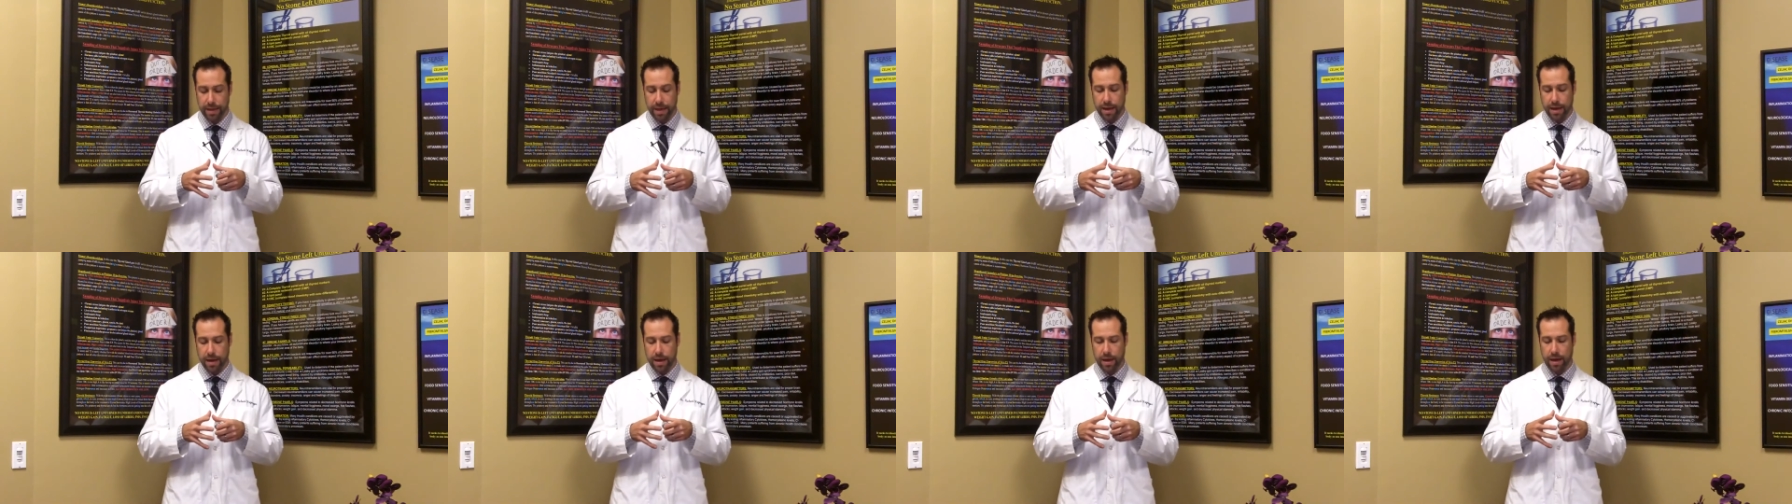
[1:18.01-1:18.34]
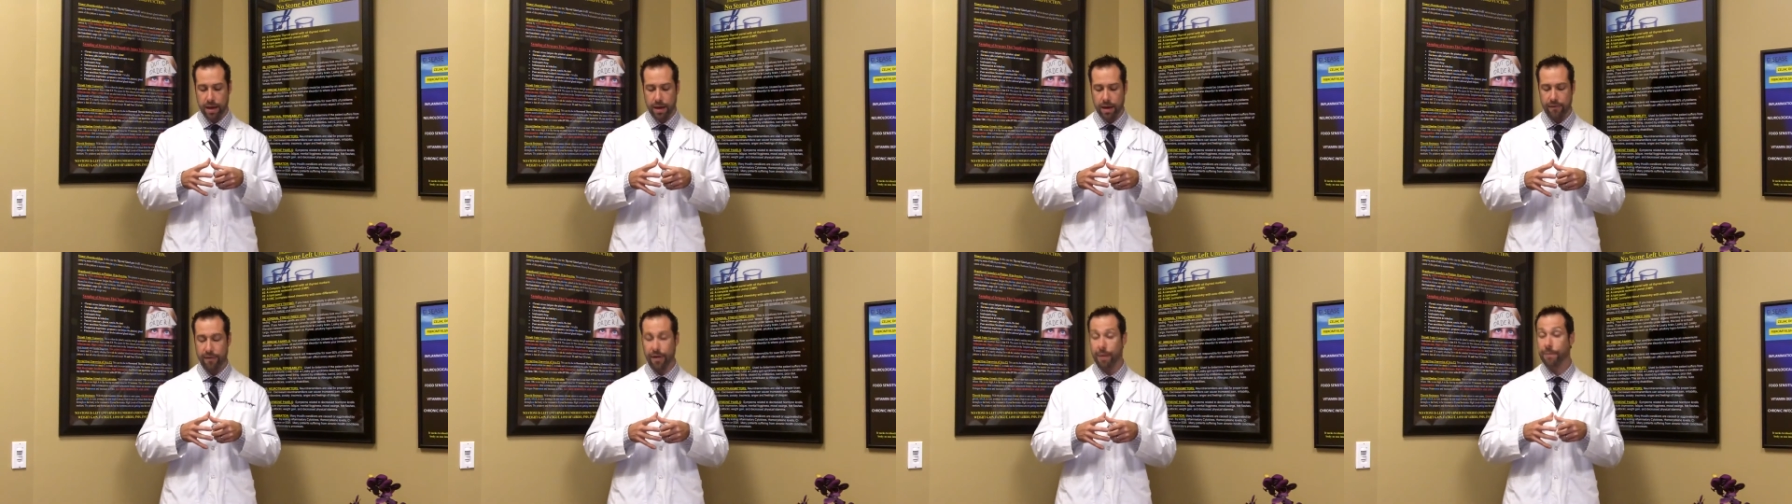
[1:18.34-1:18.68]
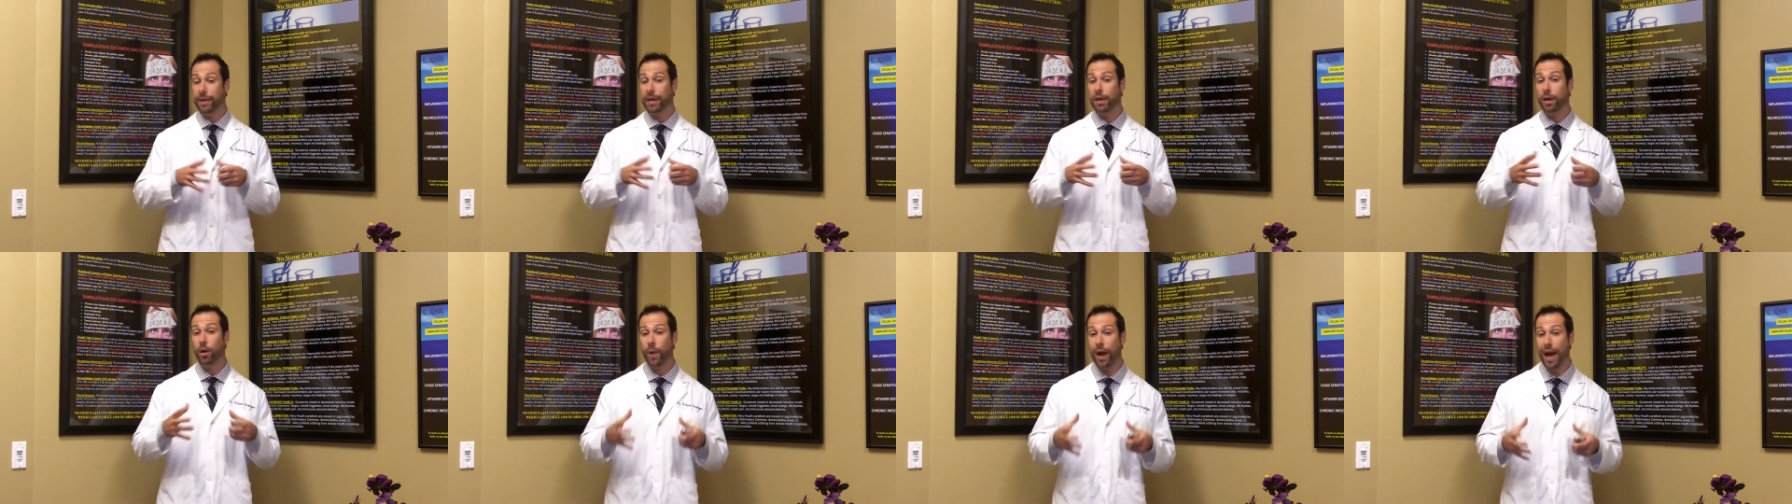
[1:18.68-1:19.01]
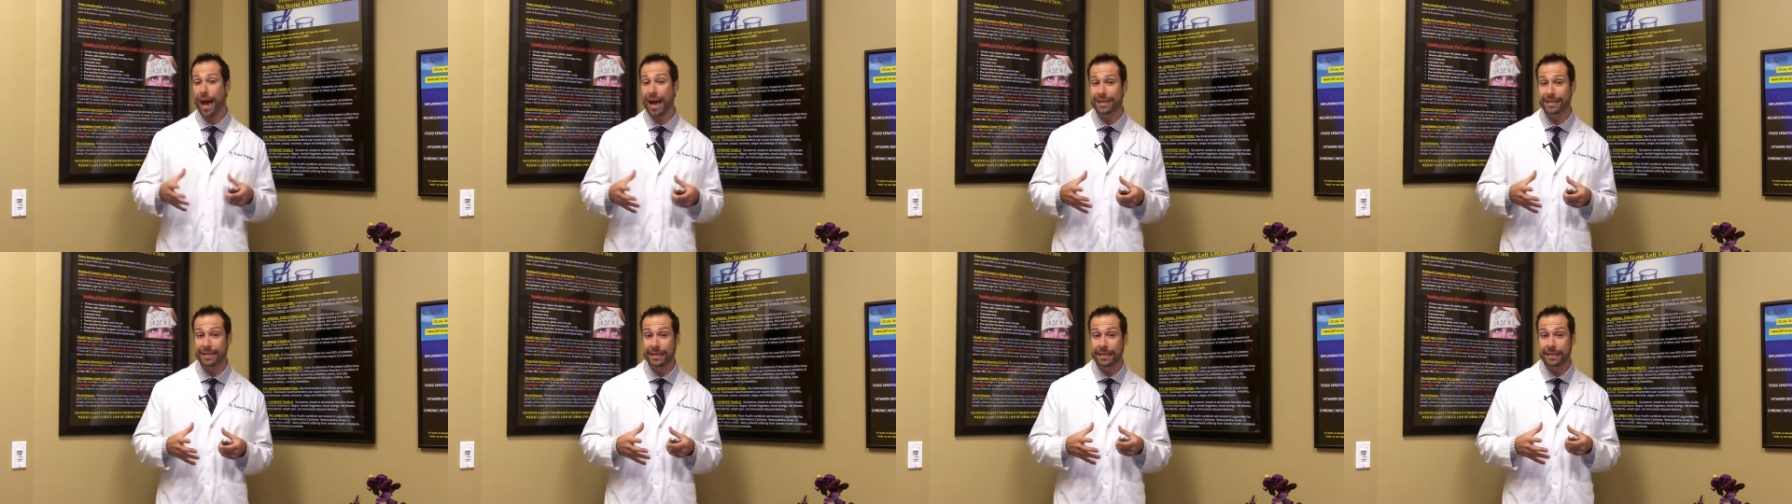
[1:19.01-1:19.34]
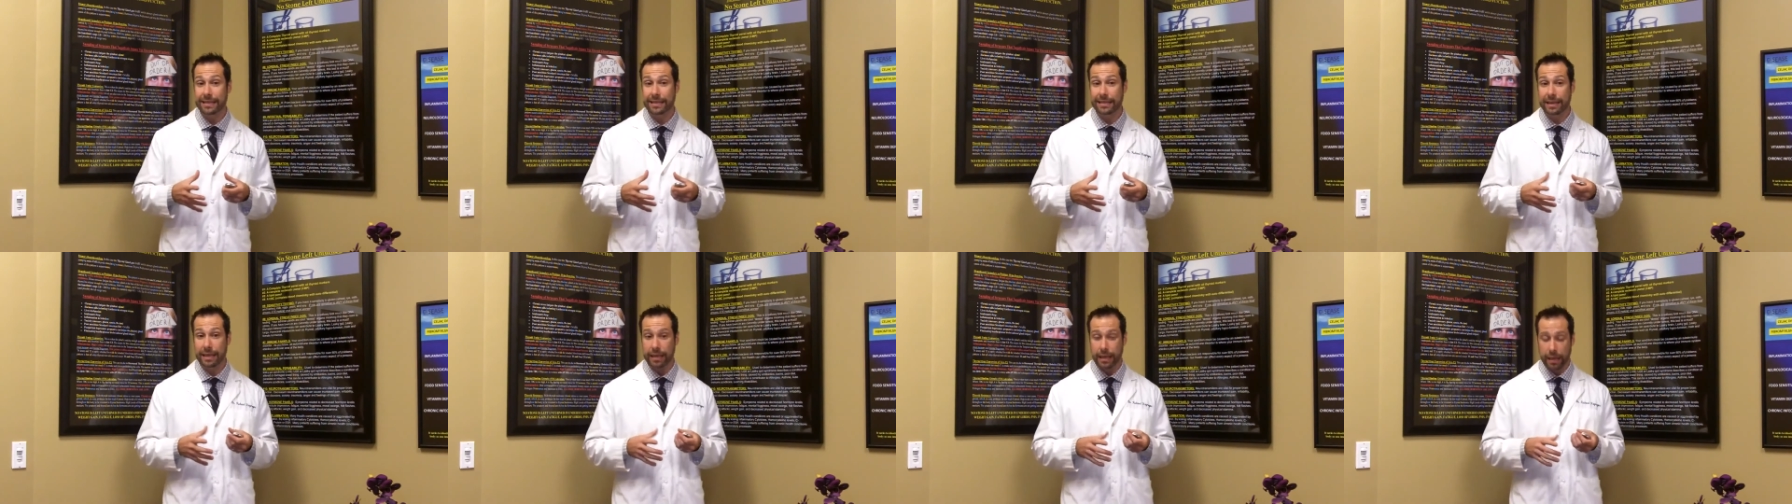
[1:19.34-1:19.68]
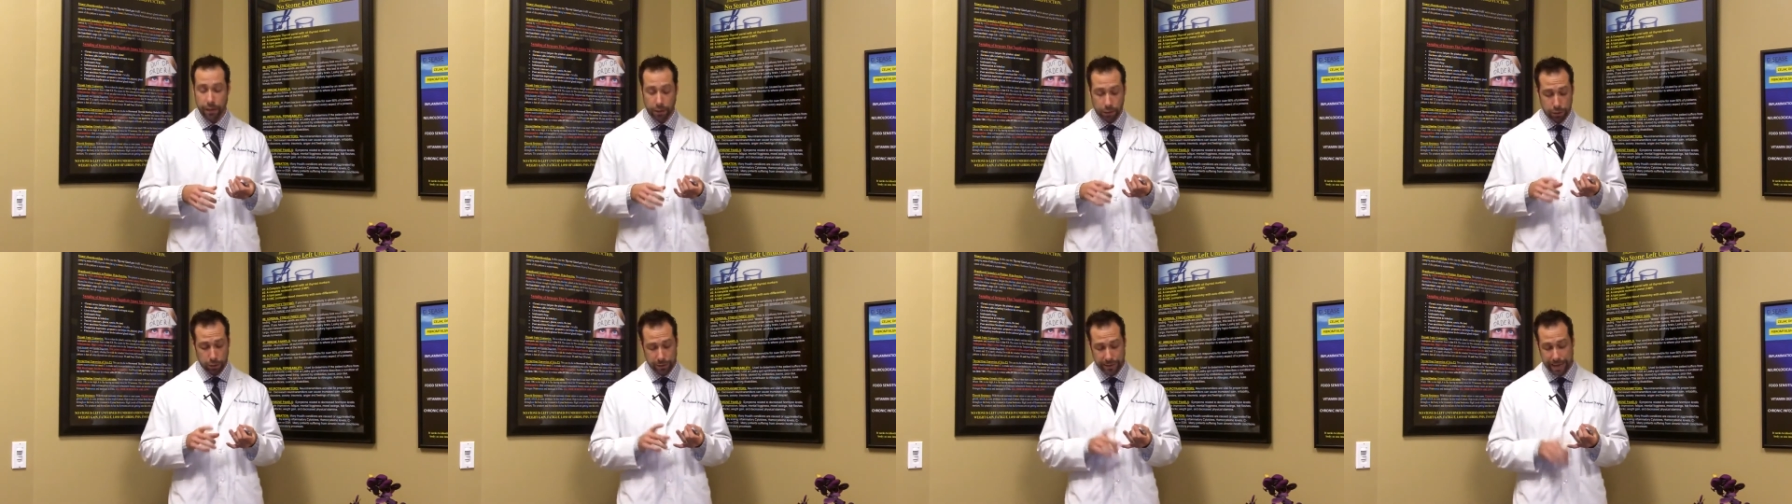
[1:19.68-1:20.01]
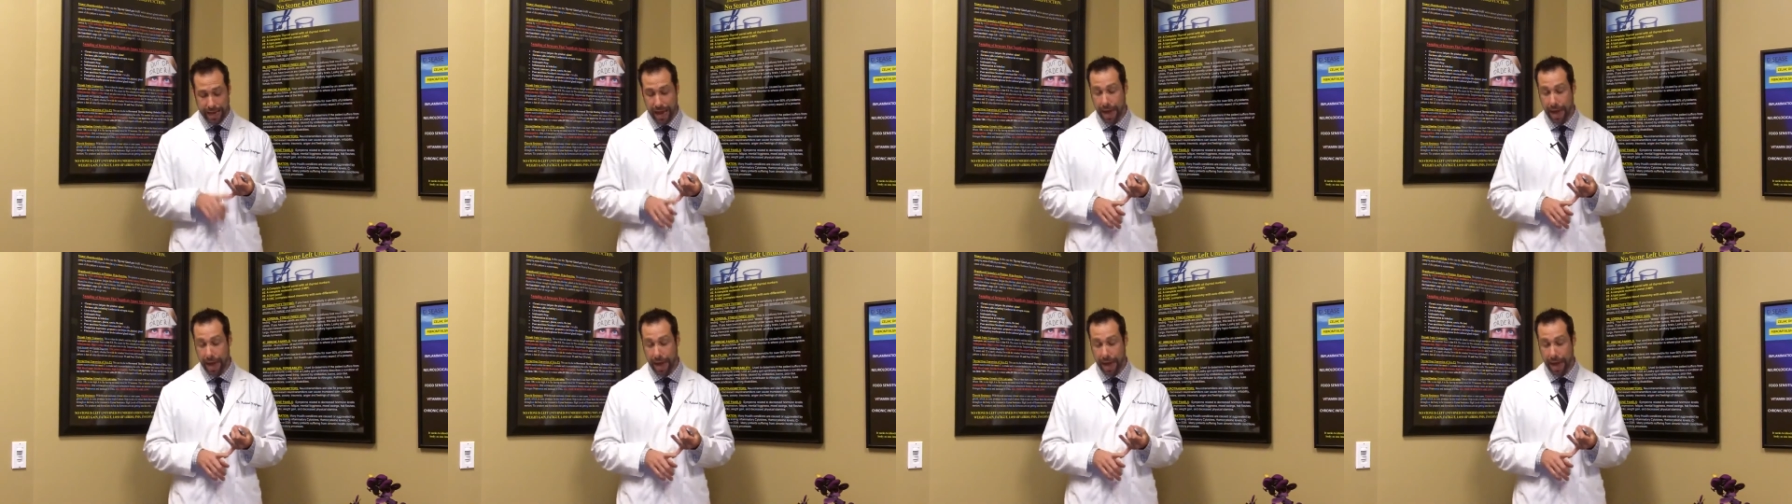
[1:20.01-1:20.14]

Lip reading: up of amino acids,